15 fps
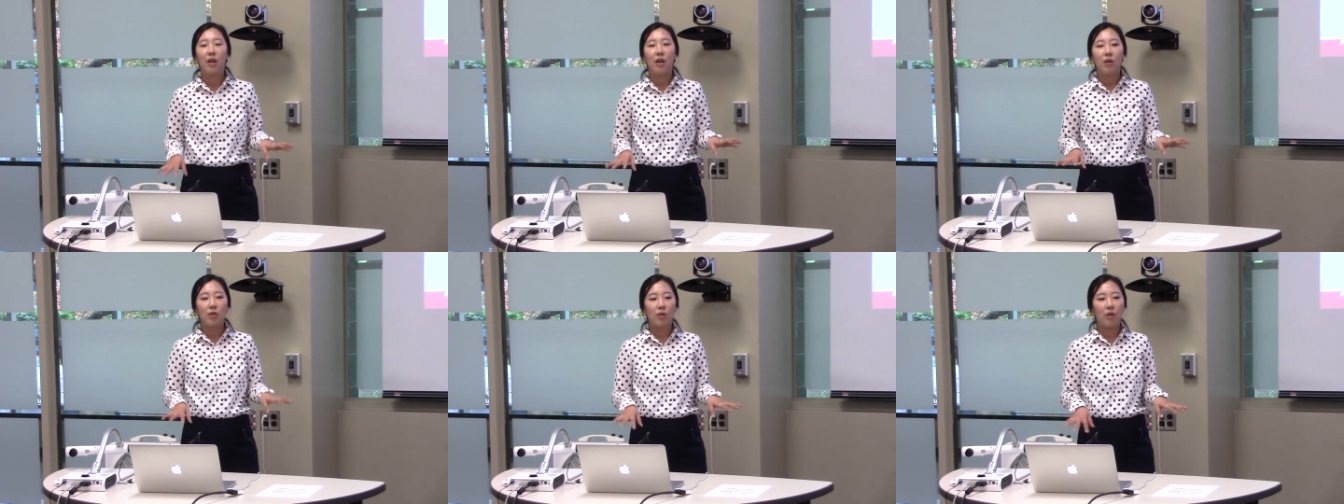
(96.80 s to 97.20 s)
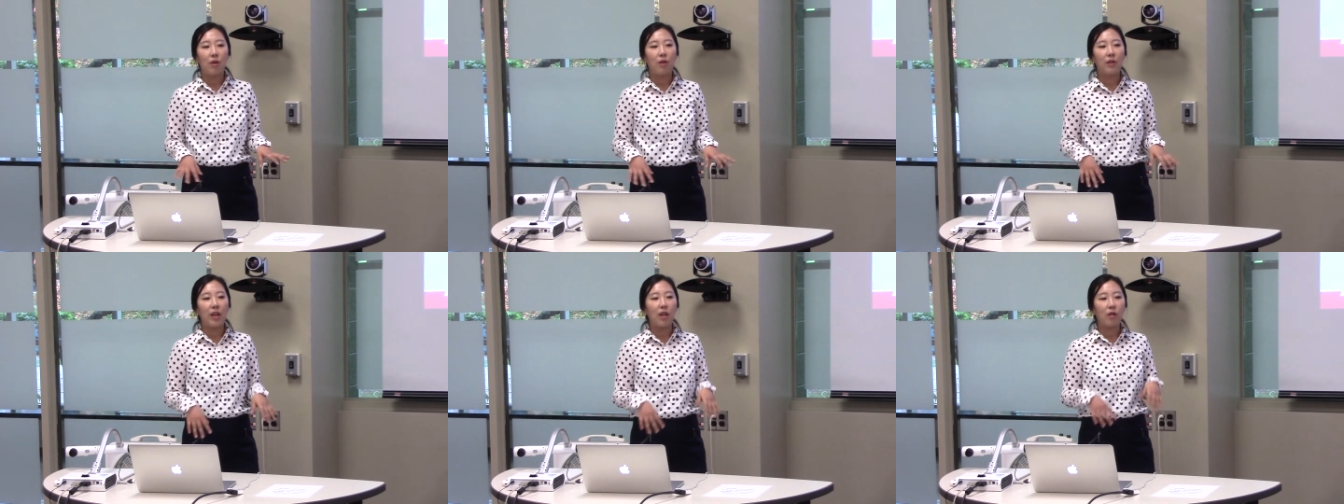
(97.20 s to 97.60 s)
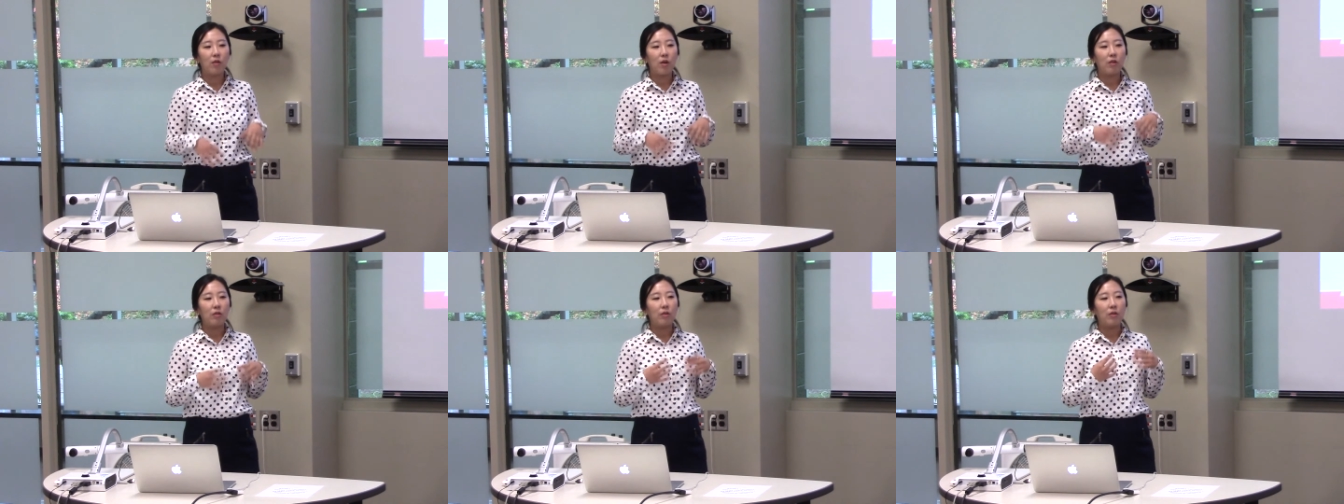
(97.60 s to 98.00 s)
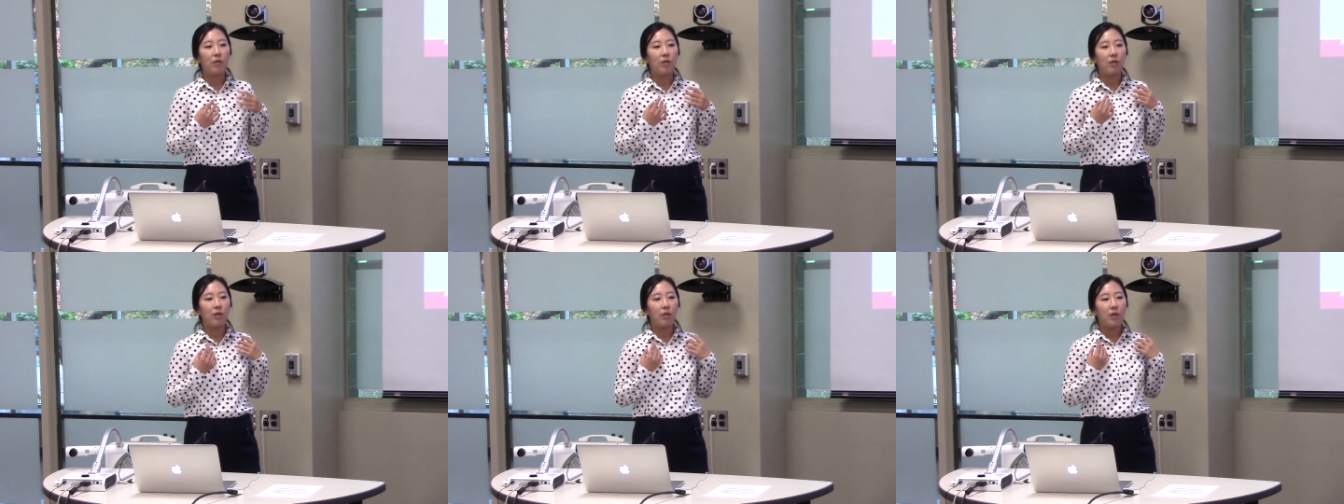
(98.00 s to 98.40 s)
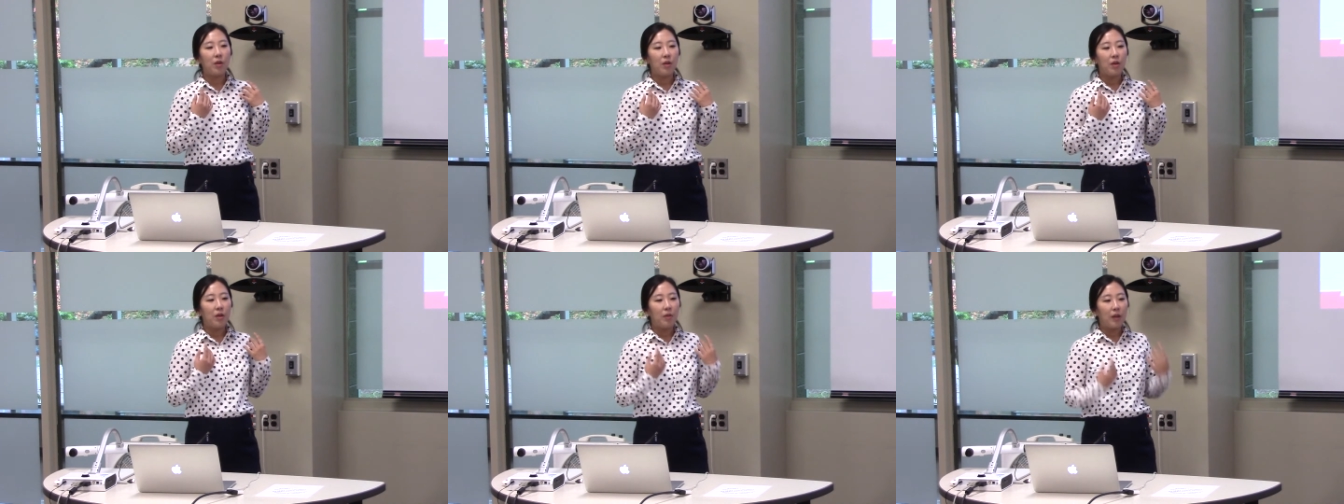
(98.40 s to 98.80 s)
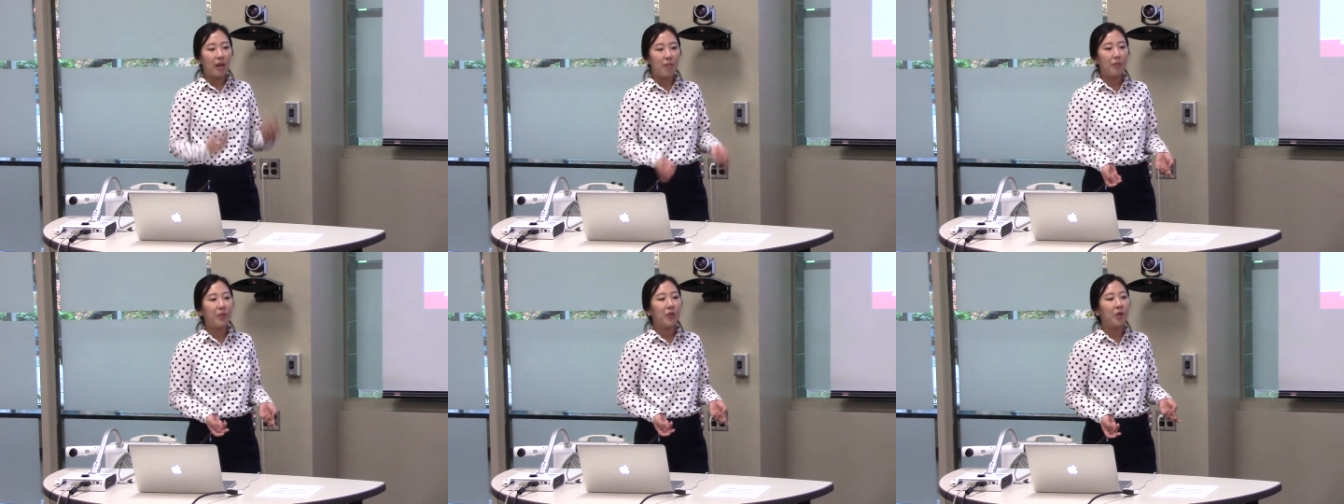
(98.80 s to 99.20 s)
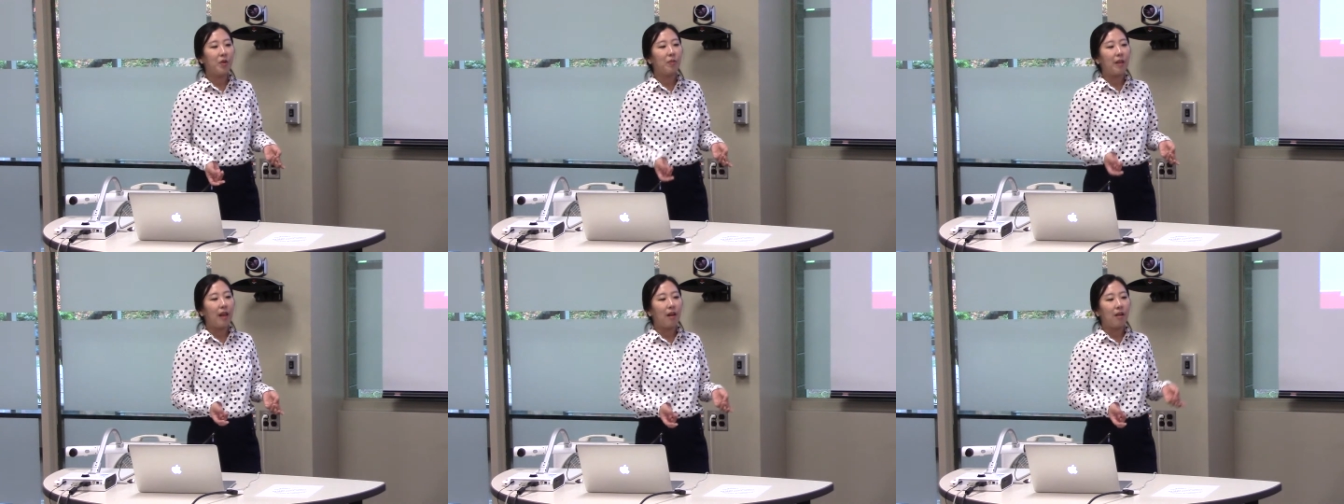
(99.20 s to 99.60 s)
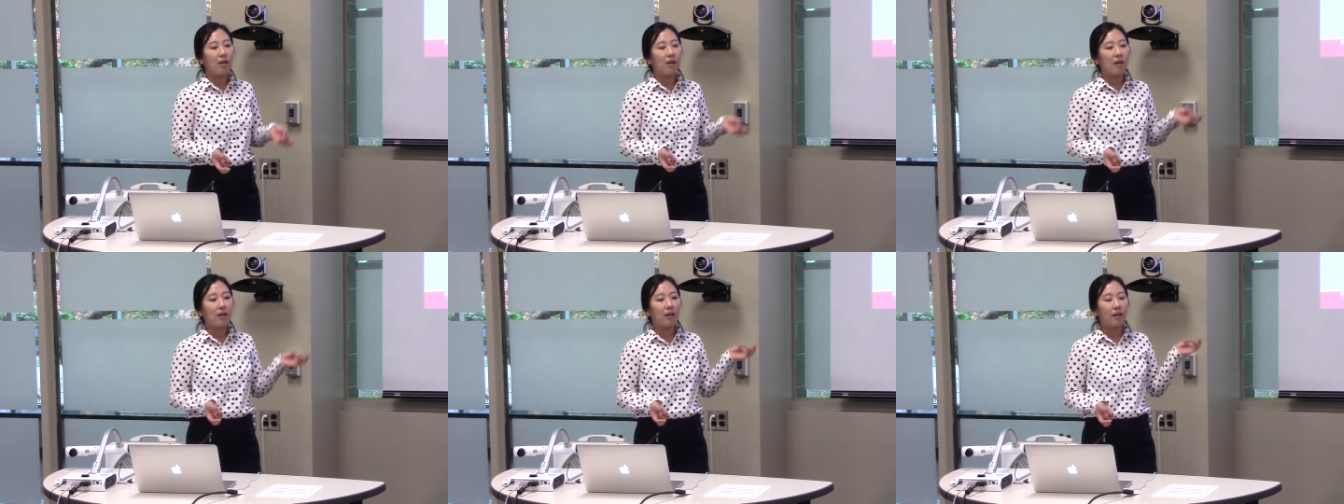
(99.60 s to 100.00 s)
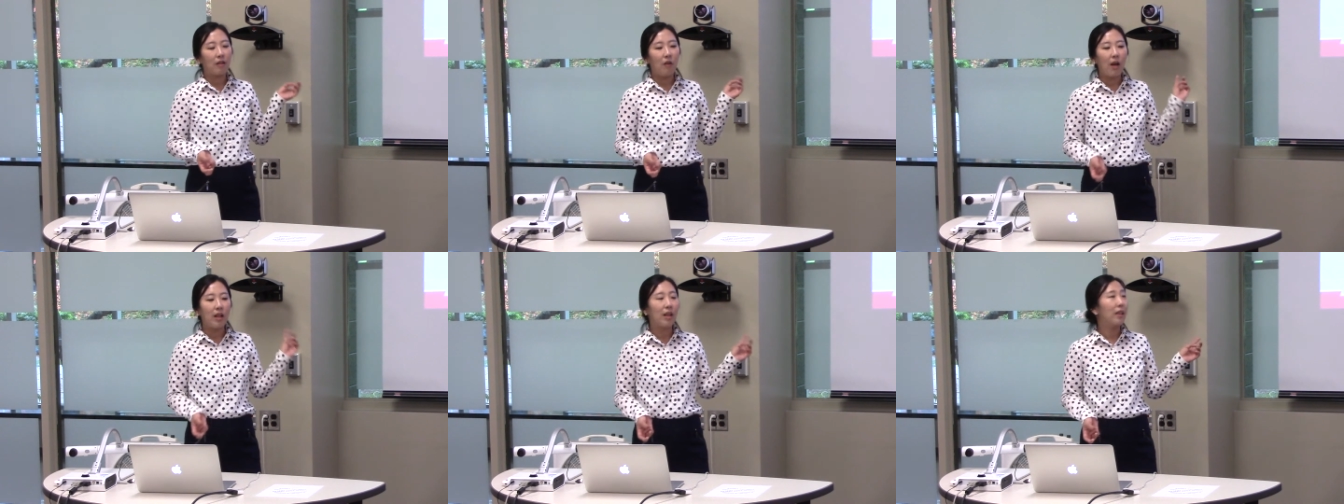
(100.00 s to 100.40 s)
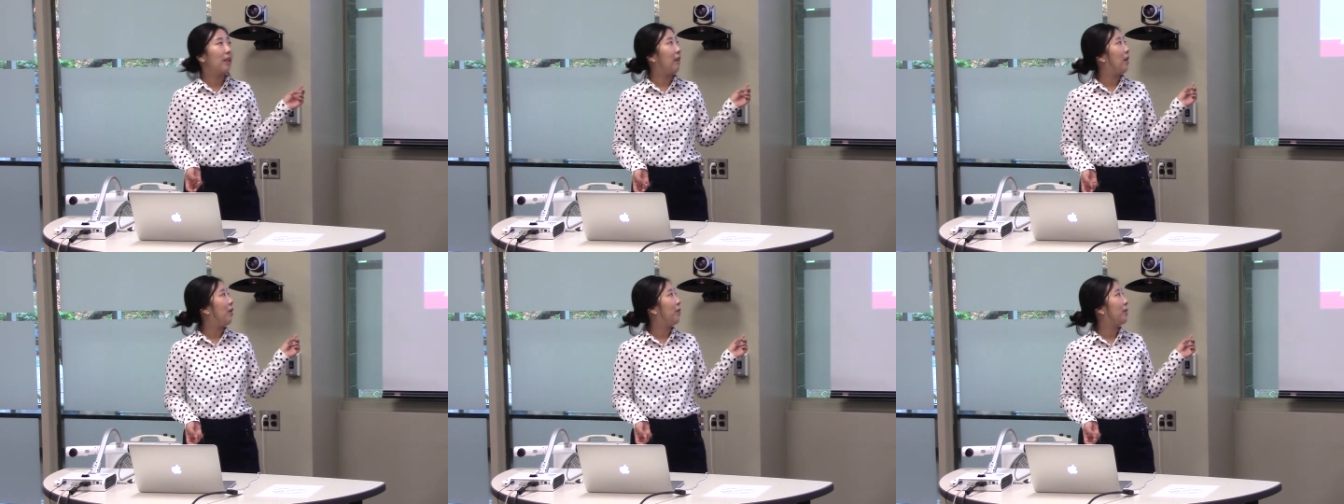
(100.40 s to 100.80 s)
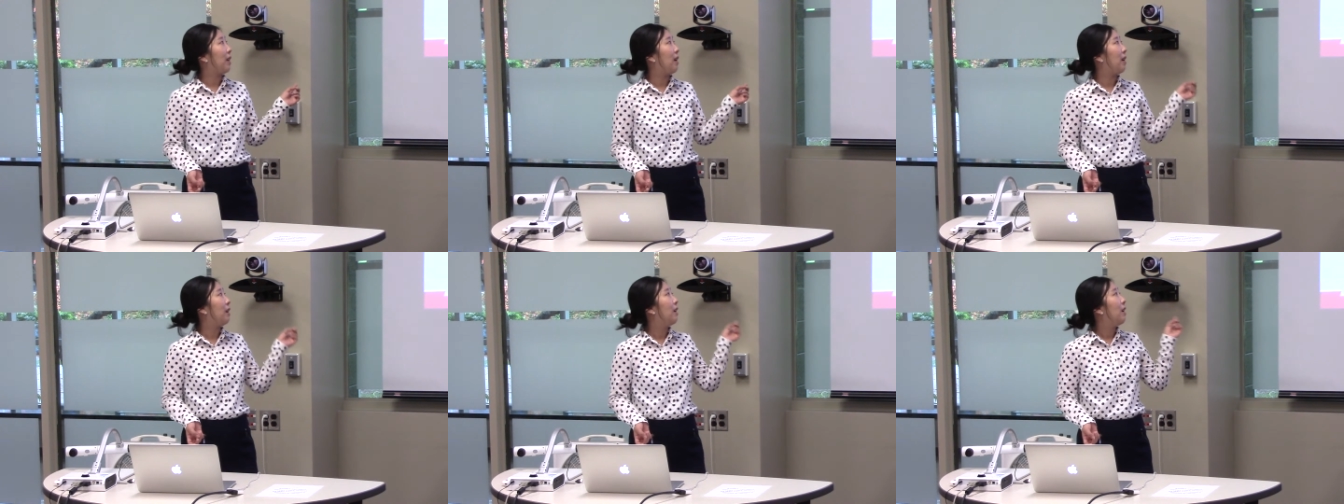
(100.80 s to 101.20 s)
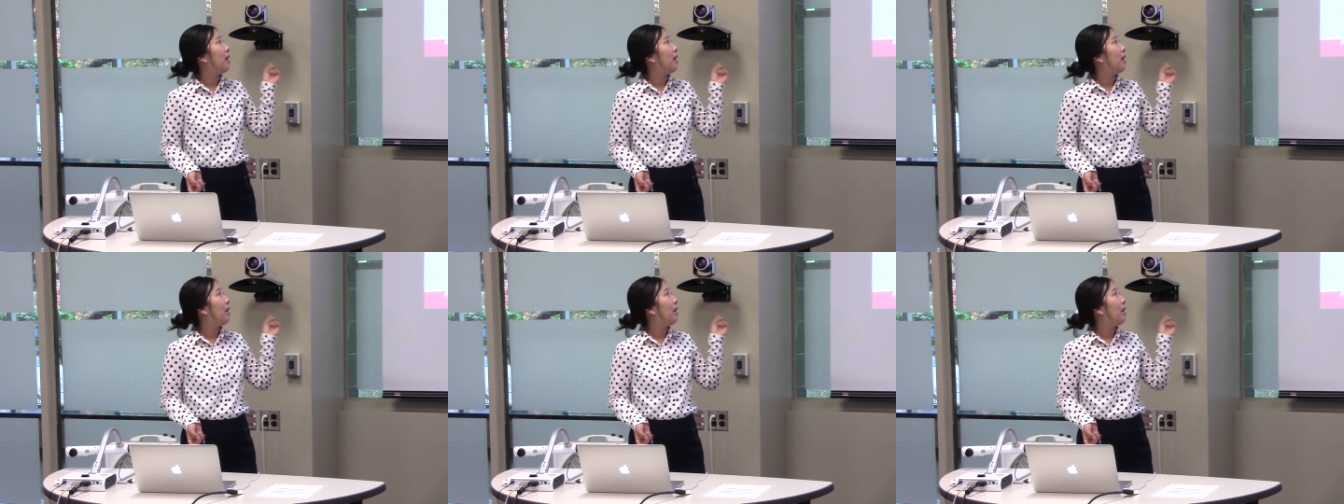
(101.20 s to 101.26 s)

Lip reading: So in order to improve their quality of the